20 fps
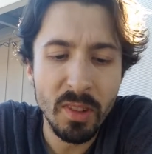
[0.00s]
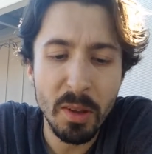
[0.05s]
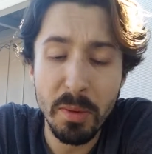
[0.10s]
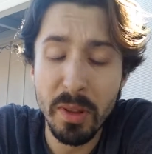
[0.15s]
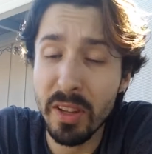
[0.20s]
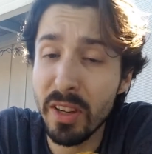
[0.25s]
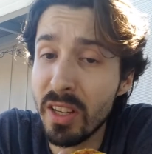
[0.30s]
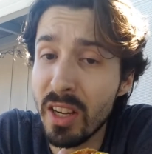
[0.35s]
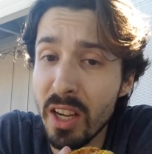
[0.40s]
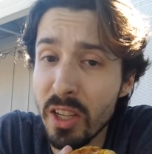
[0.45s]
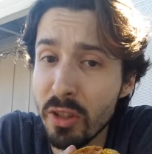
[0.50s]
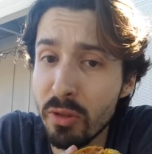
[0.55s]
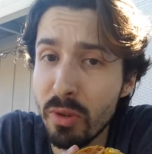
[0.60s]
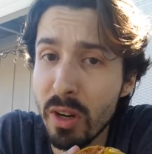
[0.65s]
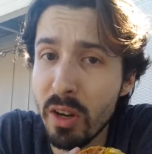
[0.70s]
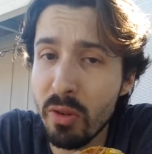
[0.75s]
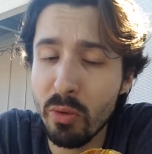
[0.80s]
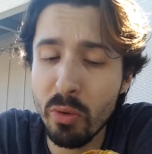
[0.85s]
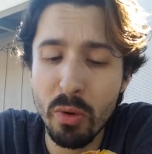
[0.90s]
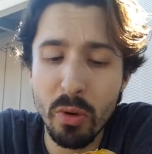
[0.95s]
And it dies
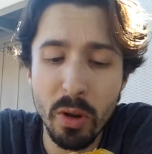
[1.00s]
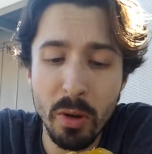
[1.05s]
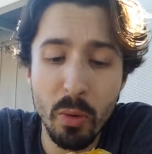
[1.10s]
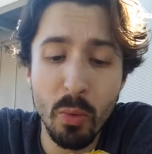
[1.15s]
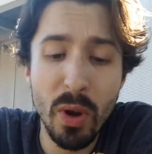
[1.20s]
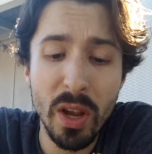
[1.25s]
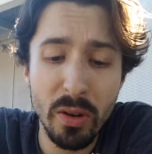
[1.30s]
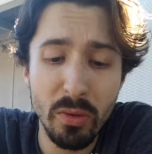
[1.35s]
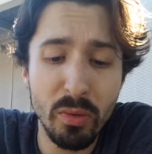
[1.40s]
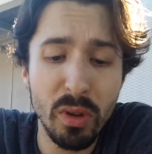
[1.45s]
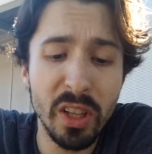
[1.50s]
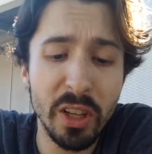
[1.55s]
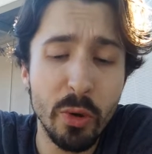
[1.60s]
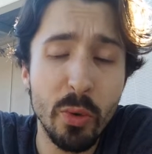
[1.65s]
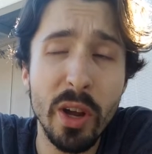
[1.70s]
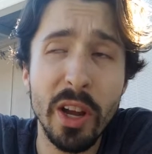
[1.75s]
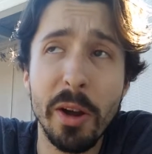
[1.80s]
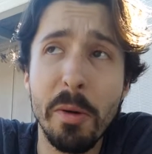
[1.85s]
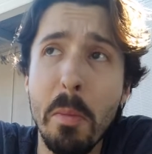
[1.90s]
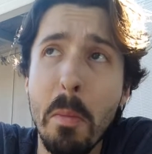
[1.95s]
away really
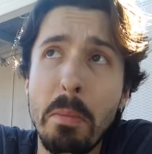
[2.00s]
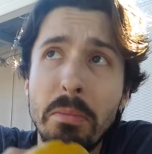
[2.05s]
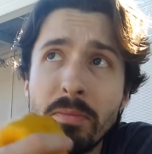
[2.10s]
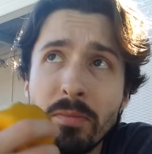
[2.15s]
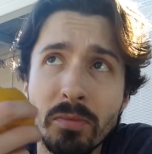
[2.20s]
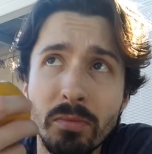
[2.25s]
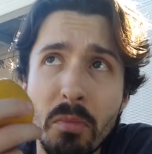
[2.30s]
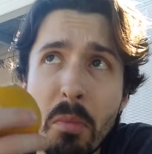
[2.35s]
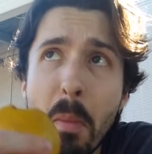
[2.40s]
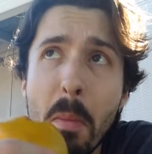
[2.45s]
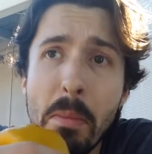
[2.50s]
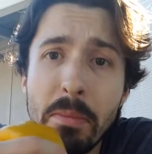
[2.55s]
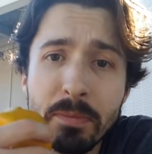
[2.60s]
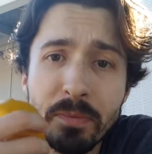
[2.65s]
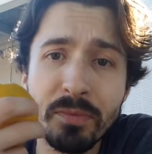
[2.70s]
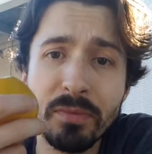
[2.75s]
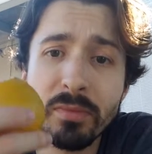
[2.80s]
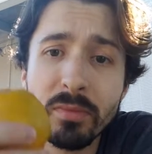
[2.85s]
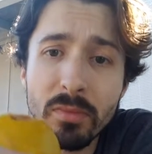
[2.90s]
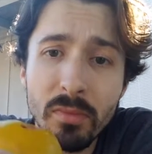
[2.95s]
quick.
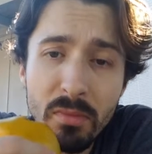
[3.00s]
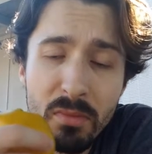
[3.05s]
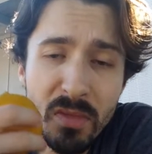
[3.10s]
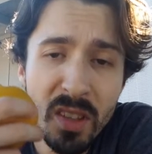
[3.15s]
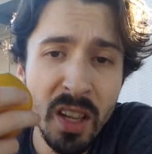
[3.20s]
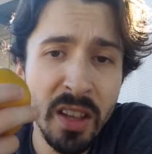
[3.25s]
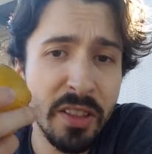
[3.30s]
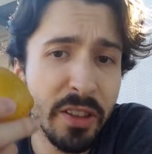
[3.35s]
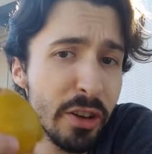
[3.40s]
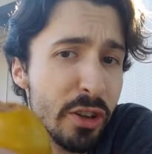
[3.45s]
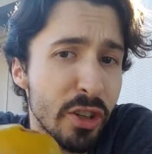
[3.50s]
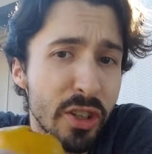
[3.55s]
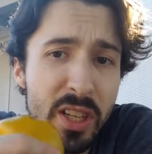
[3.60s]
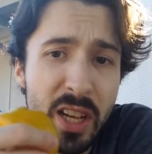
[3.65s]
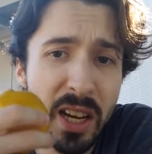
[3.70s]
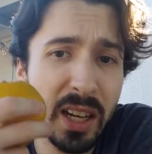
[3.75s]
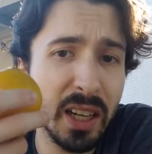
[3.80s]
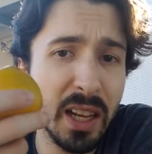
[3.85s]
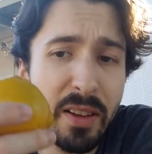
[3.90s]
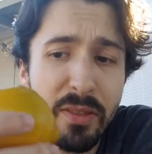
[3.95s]
And then you're just
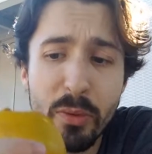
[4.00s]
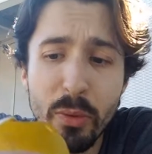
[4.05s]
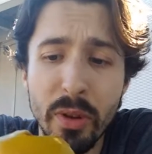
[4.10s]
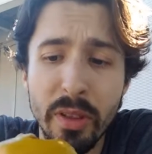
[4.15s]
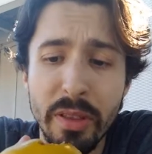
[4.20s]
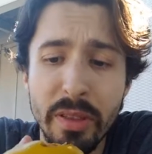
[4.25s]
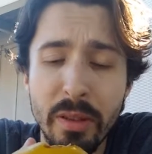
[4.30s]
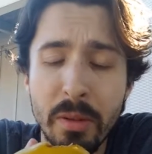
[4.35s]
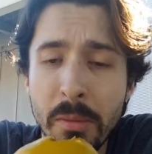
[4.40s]
kind of left with